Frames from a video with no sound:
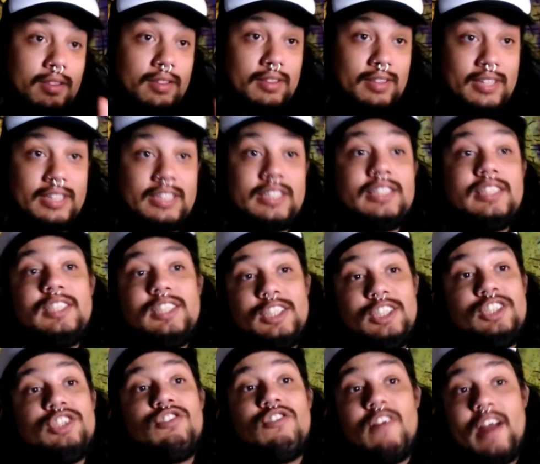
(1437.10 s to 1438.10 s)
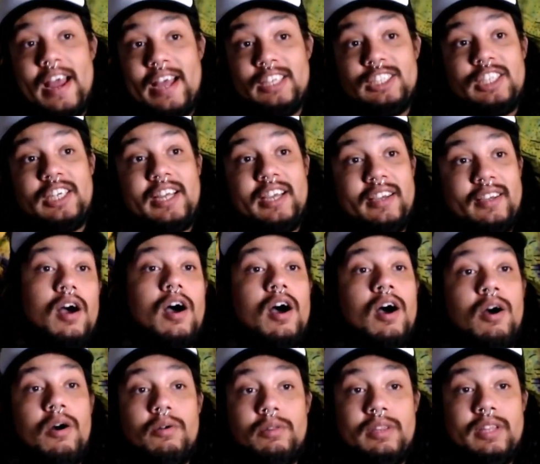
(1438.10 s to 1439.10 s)
This is a tragedy.
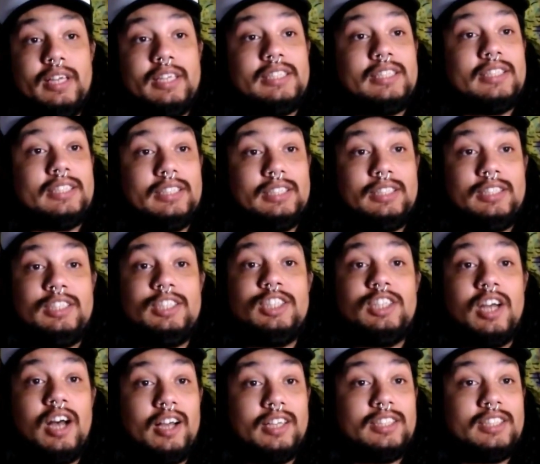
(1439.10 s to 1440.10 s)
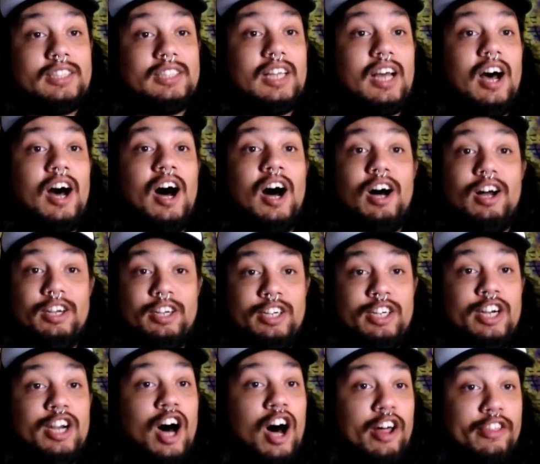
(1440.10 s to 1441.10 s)
Oh, this is just
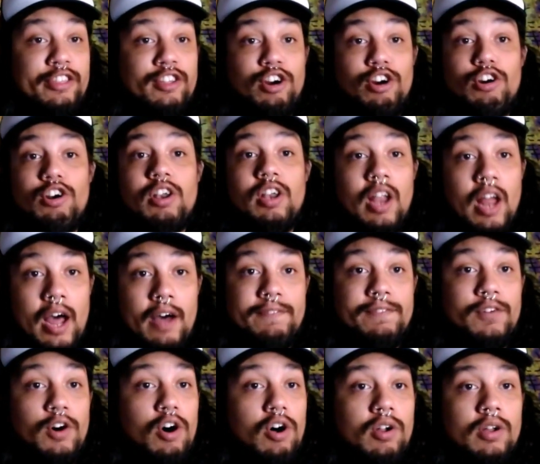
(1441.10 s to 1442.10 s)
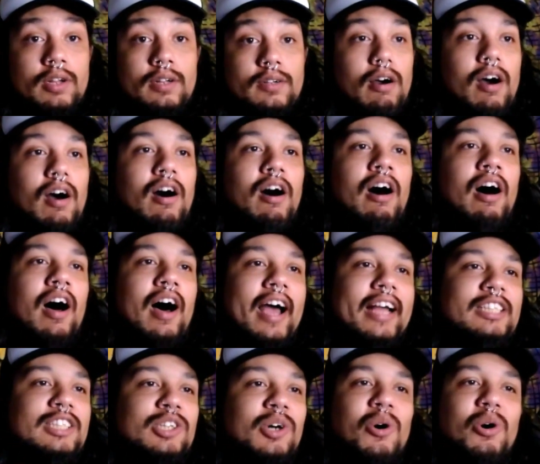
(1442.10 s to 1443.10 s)
another level. Oh, I
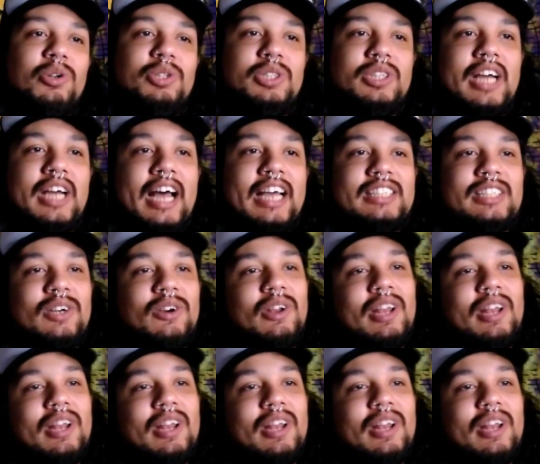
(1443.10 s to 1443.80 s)
told you guys I don't